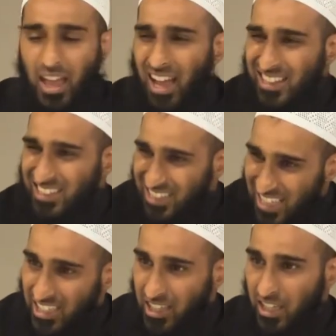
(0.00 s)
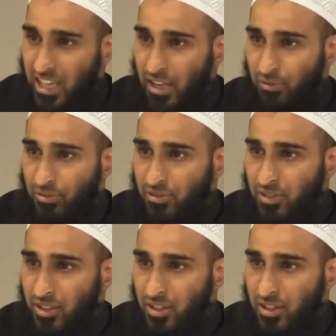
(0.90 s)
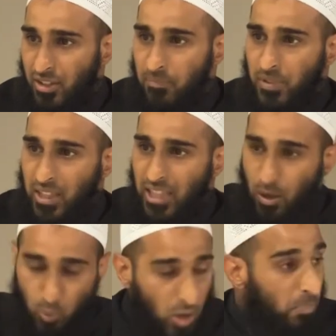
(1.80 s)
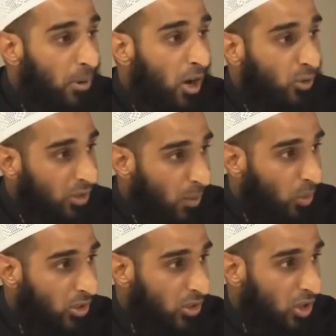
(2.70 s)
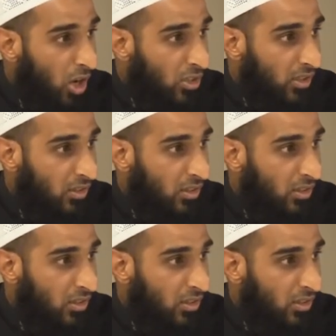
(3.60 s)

A single leaf in that one park or that one garden,